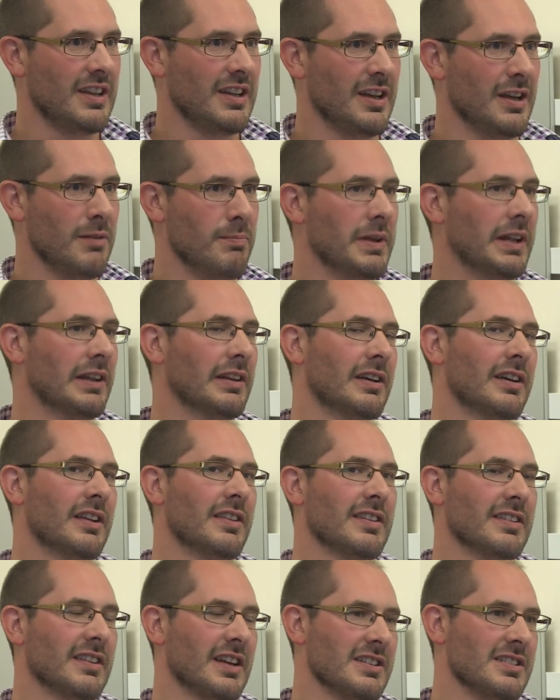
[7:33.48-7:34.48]
and Middle
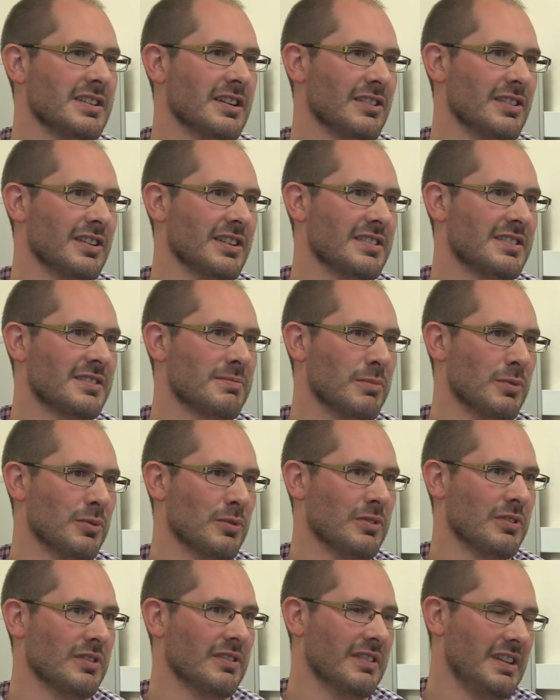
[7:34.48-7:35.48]
Earth is actually only a
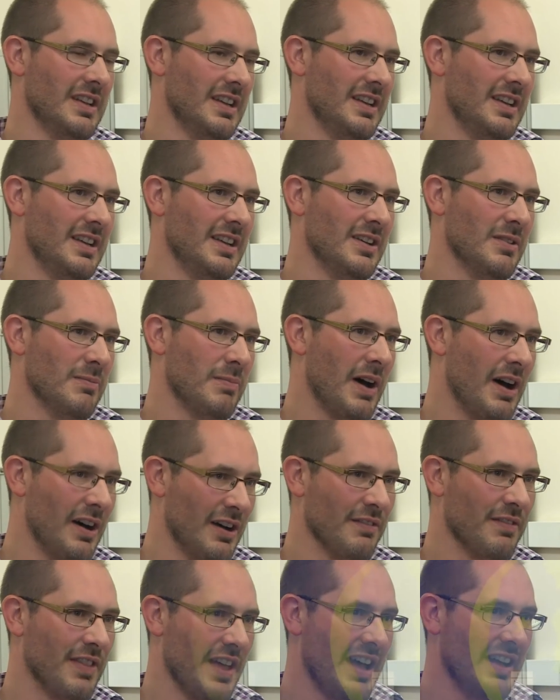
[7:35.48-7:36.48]
small
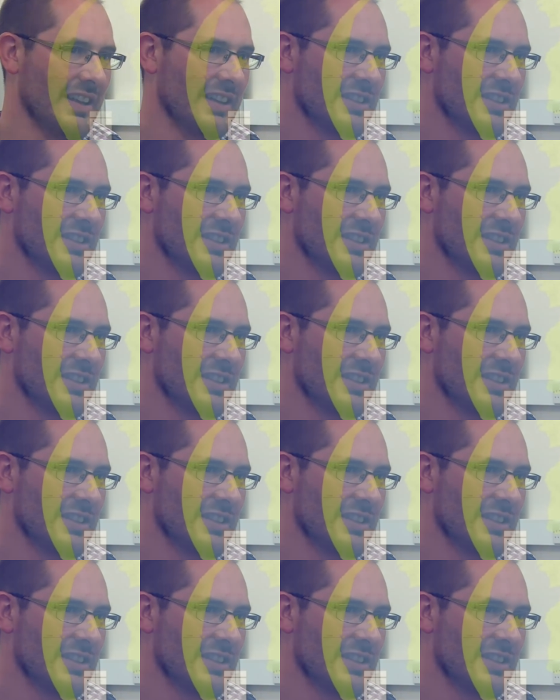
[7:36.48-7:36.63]
part of that,